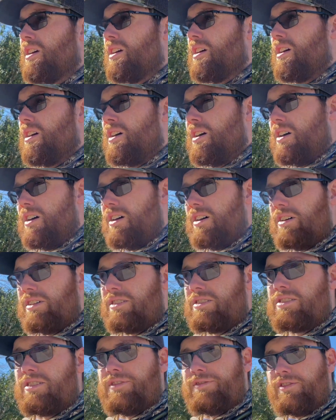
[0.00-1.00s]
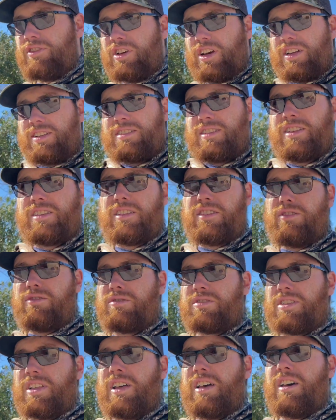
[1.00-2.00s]
Uh, so if you guys need to
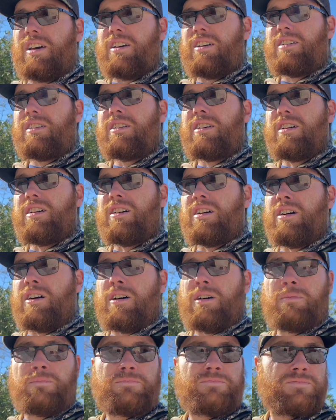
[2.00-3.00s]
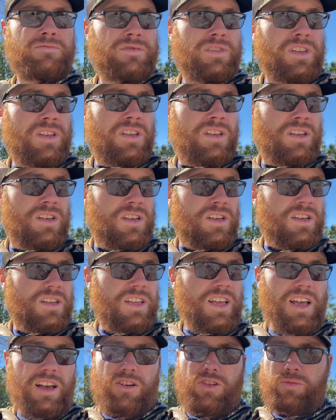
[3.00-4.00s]
use that. Um,
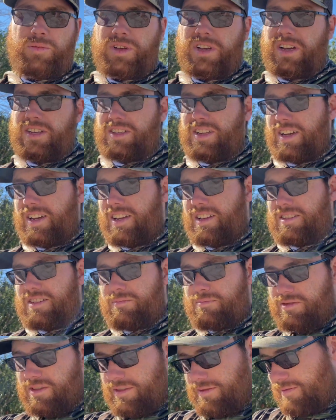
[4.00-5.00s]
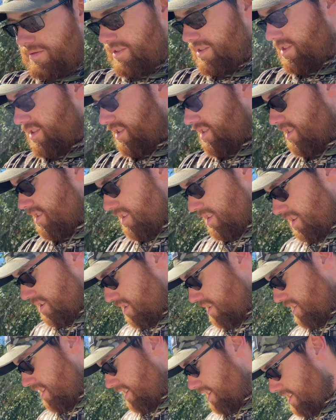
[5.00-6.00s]
yeah, I hope you guys like it. Something different.
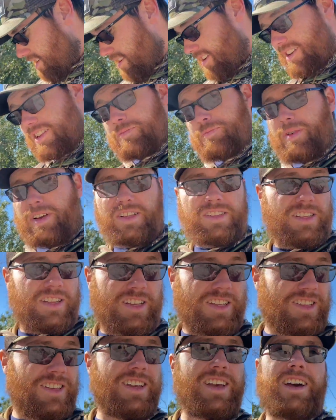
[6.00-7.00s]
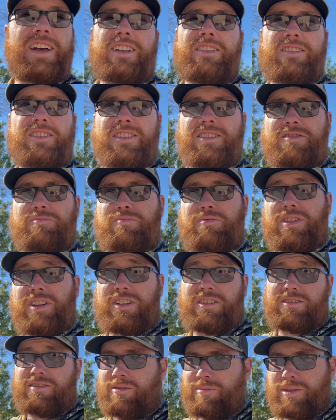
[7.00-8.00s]
Uh, I didn't expect anything out of this, but
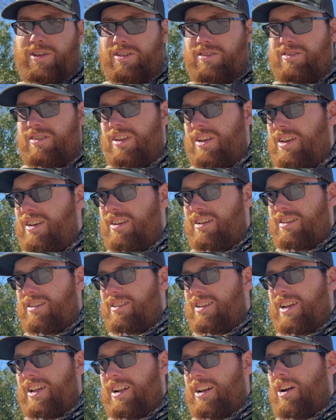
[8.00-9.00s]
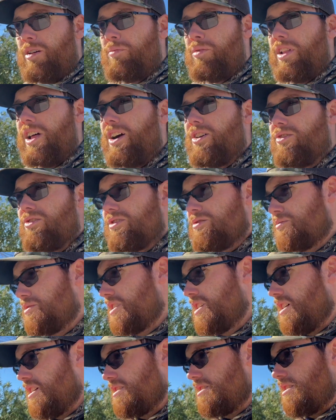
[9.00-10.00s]
uh, I mean, in a couple hours we
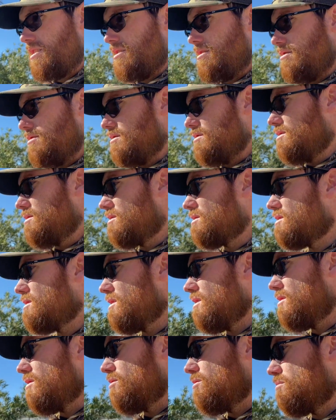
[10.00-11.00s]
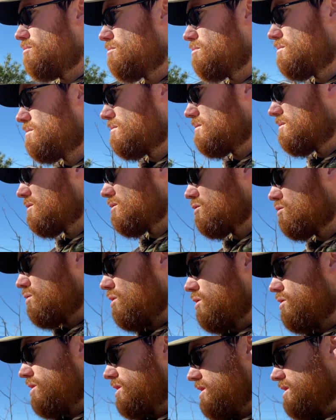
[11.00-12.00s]
caught the little little
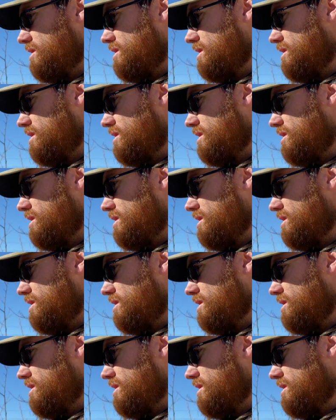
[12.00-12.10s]
rodent,